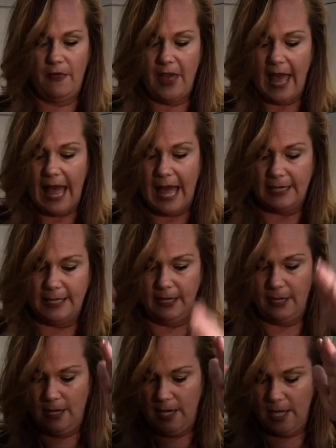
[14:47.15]
that
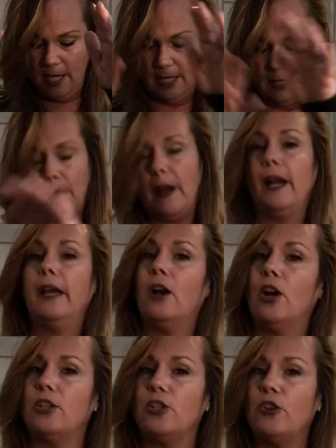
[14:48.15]
is my
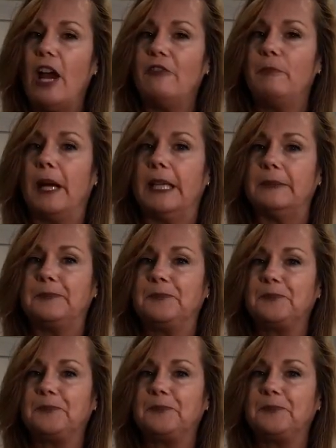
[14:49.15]
arts and craft bucket.